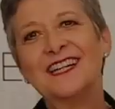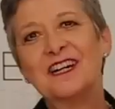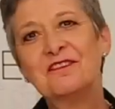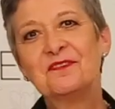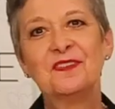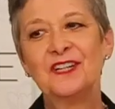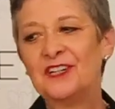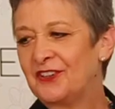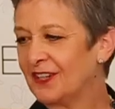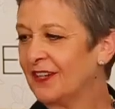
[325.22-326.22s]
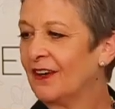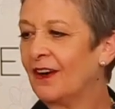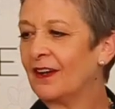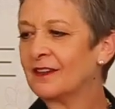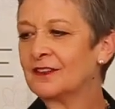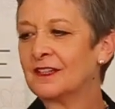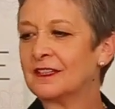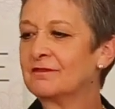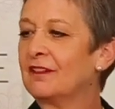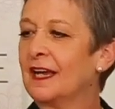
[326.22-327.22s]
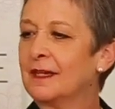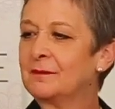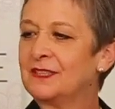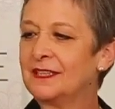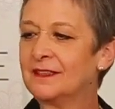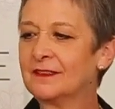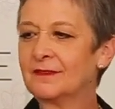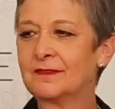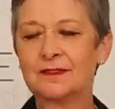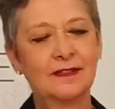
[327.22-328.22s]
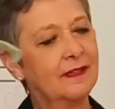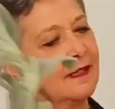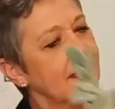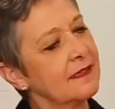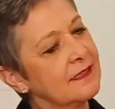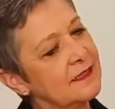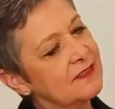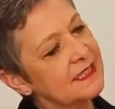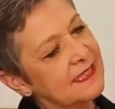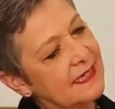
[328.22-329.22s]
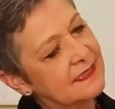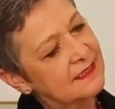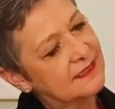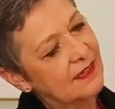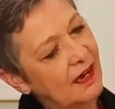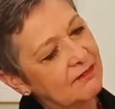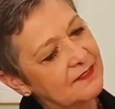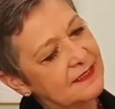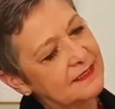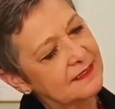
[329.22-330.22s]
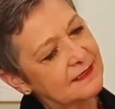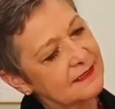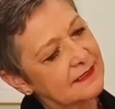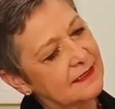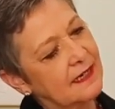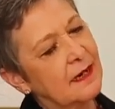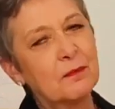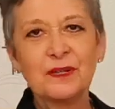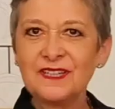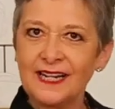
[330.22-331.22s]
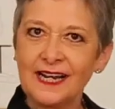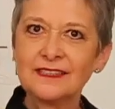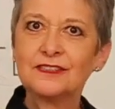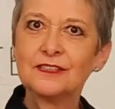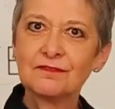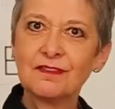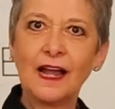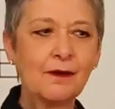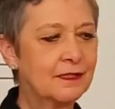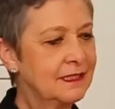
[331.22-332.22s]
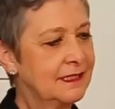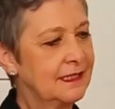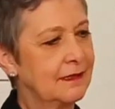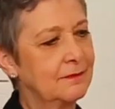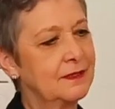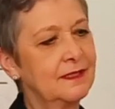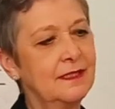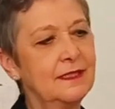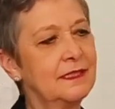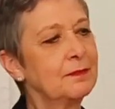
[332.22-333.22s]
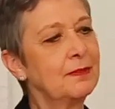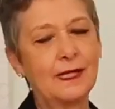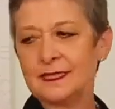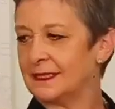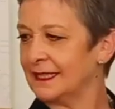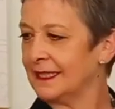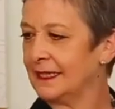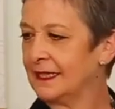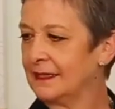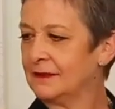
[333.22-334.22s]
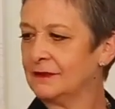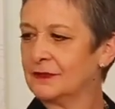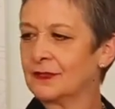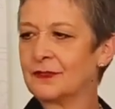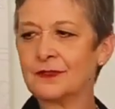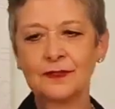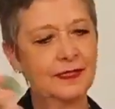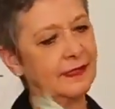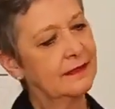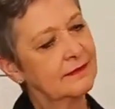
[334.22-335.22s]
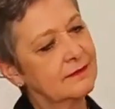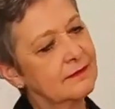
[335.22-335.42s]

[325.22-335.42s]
A finishing collar of lamb's ear gives it nice softness, protects your flower stems. Just placing it in, turning,